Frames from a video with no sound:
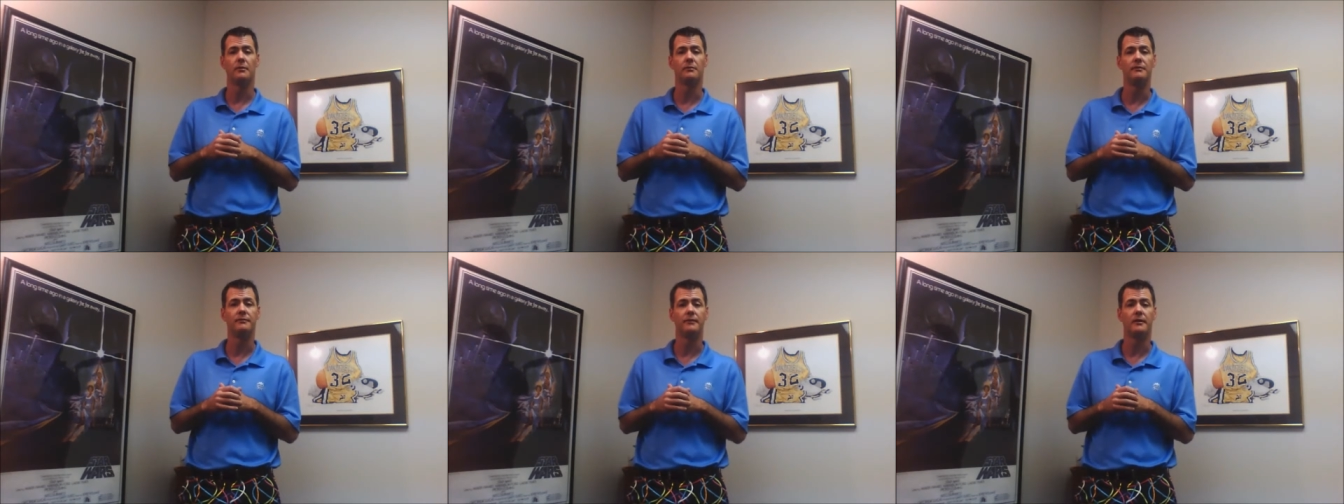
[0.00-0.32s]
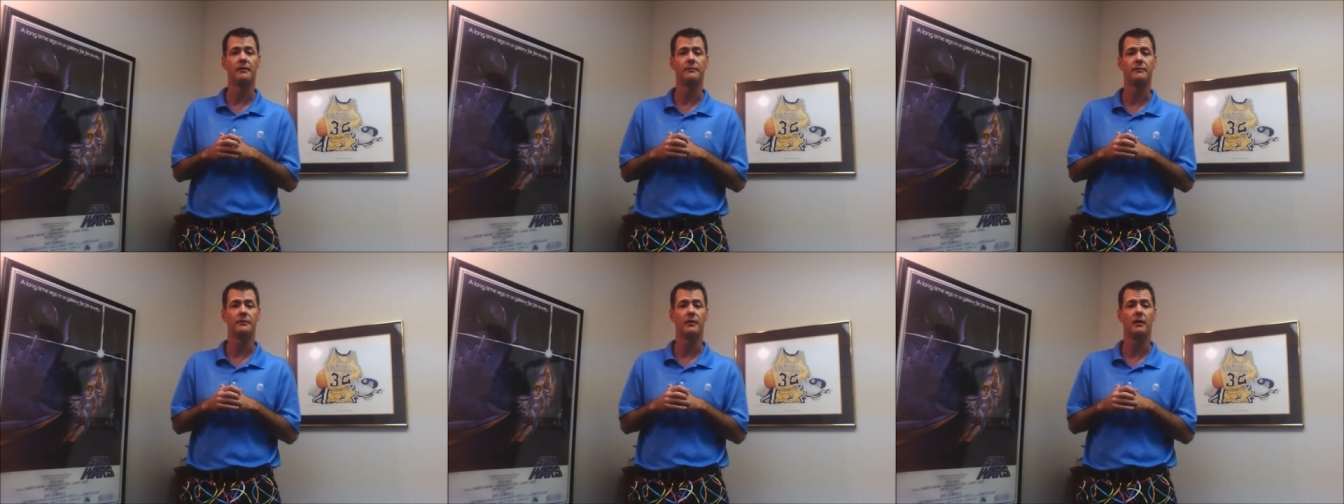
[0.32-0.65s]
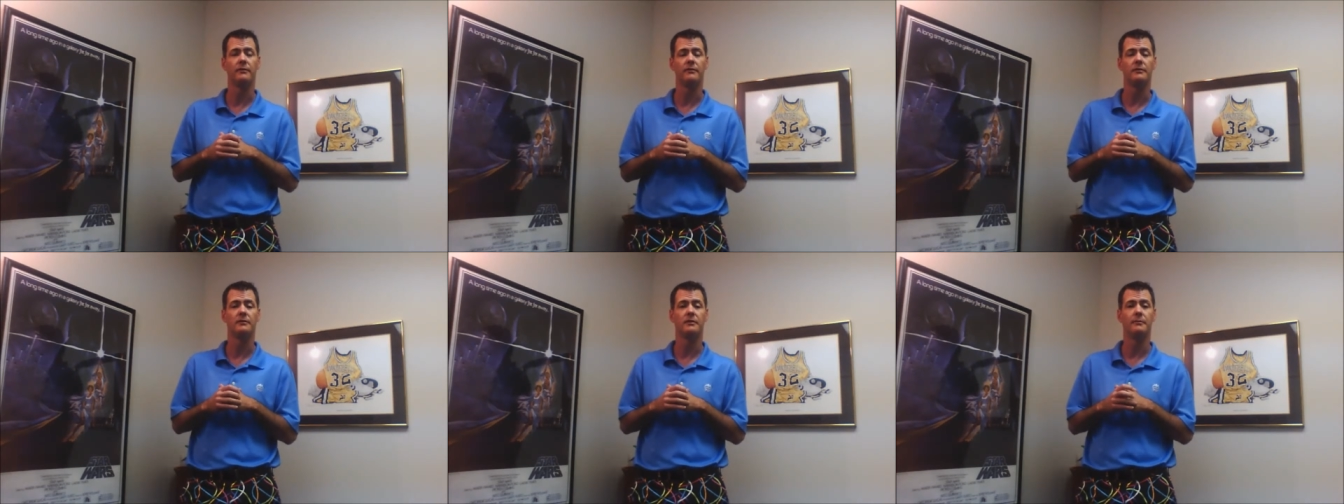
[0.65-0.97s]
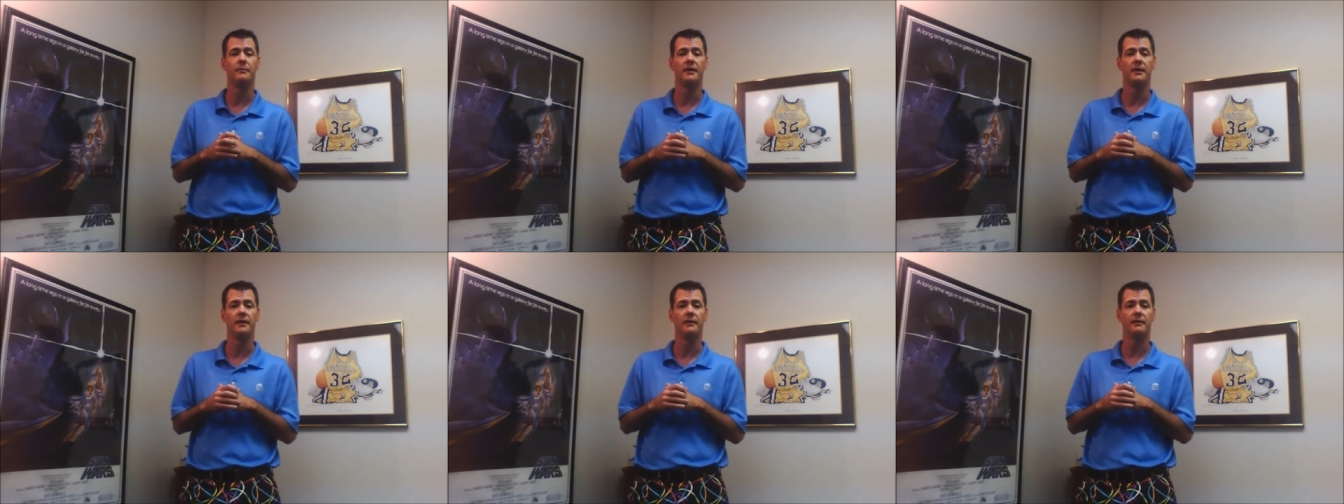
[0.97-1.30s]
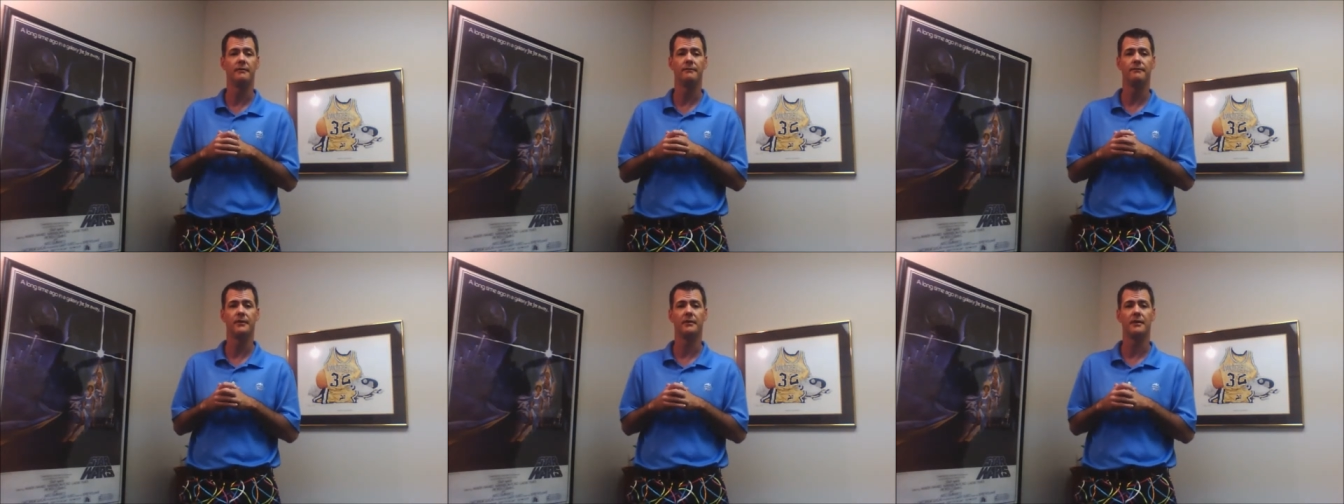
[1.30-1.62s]
refer over to me,
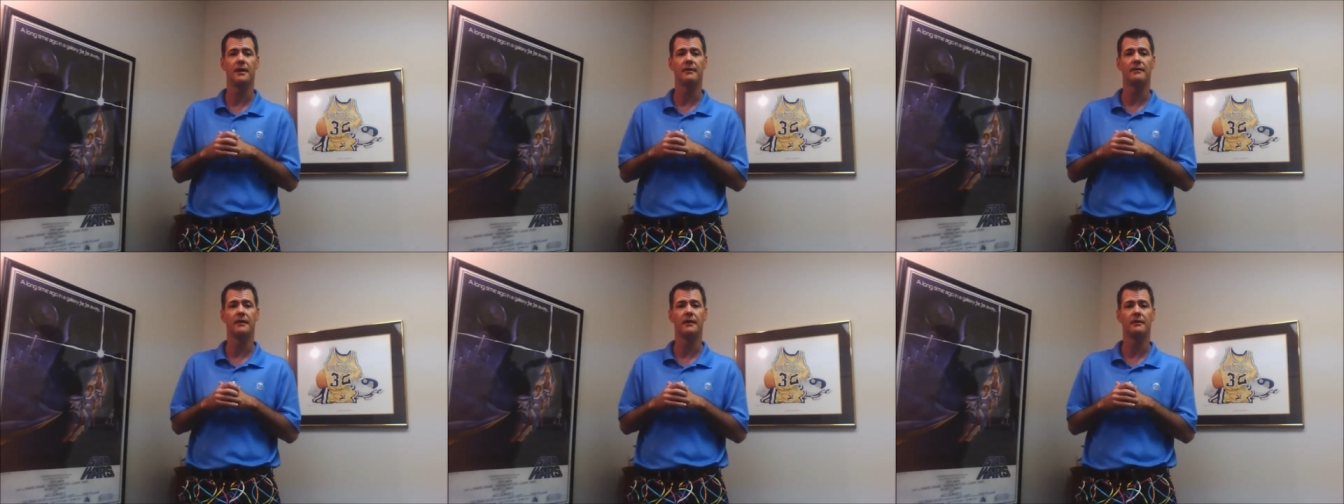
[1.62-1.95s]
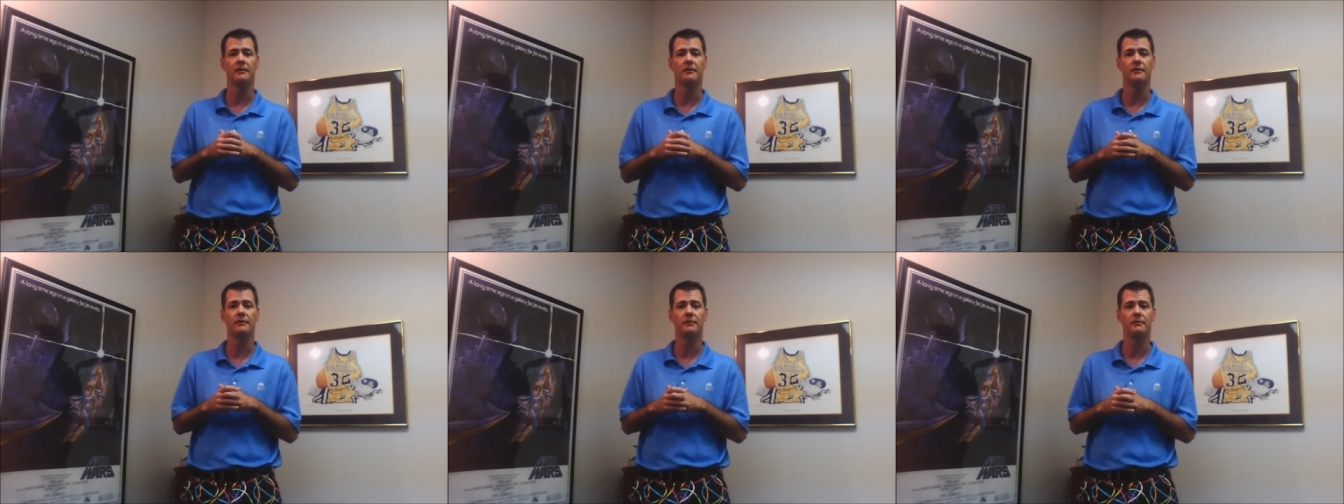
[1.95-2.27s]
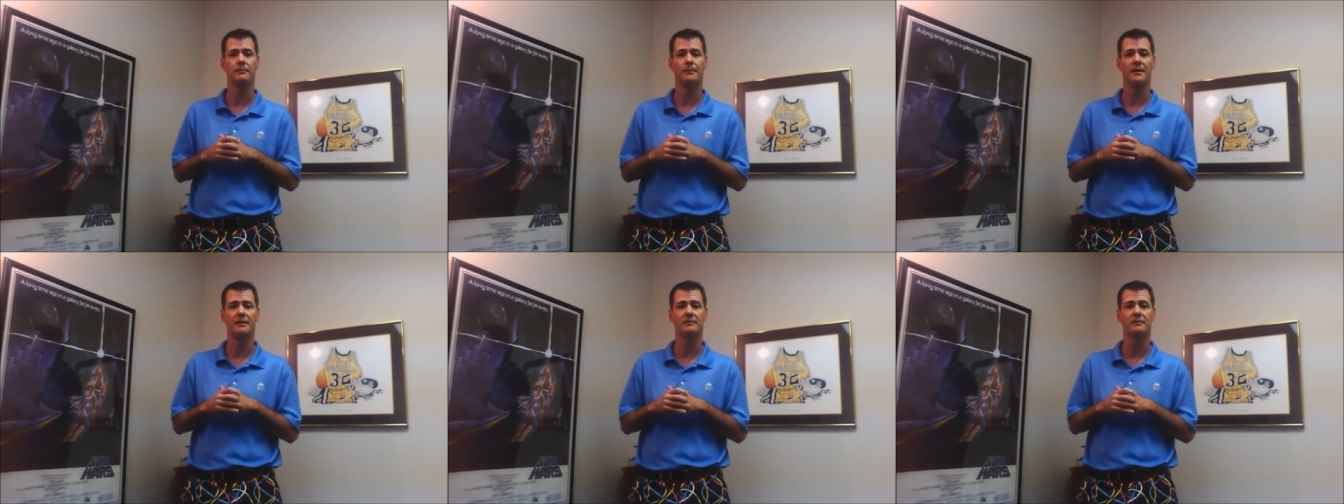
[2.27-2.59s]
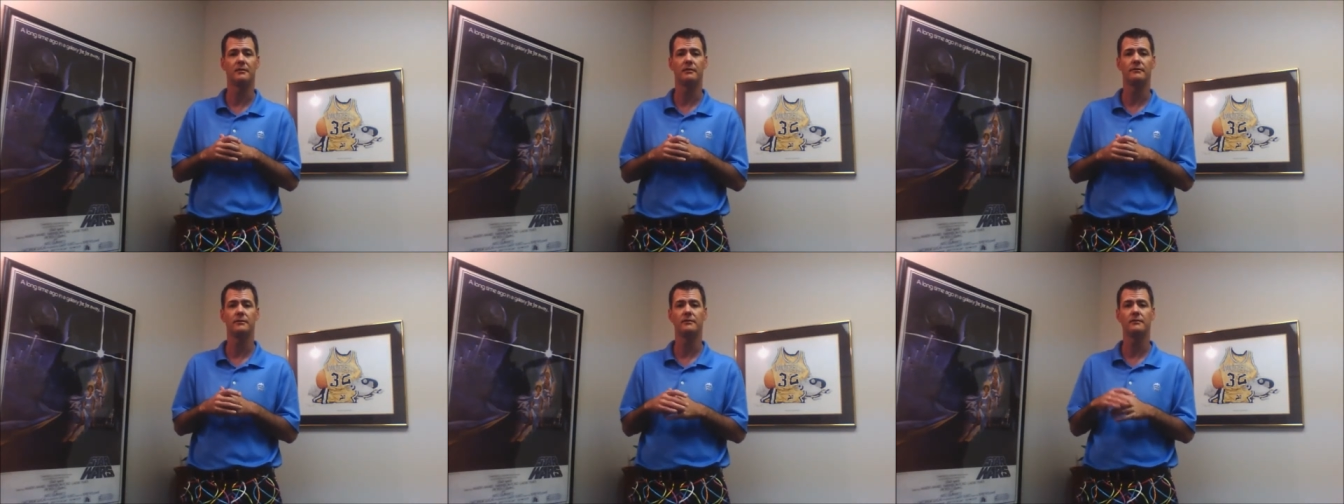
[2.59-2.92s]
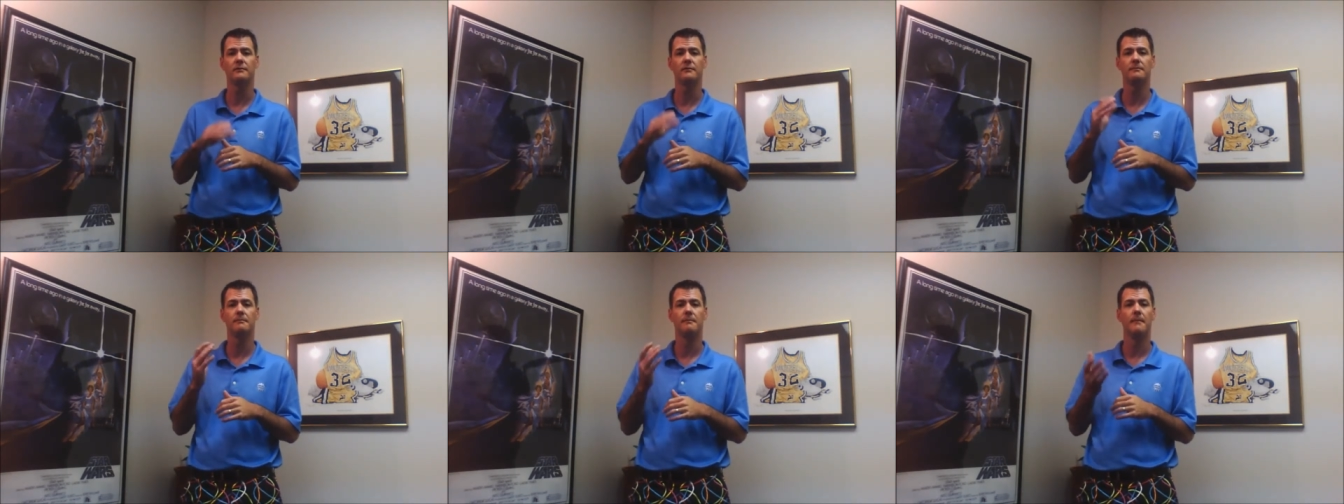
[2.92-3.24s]
feel like they could use my
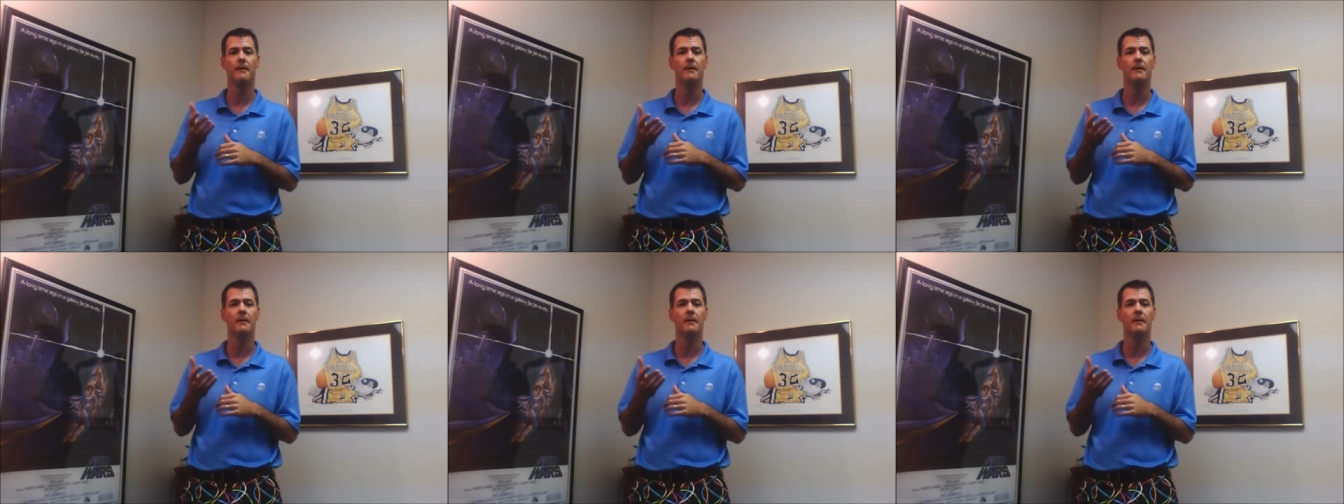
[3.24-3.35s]
service,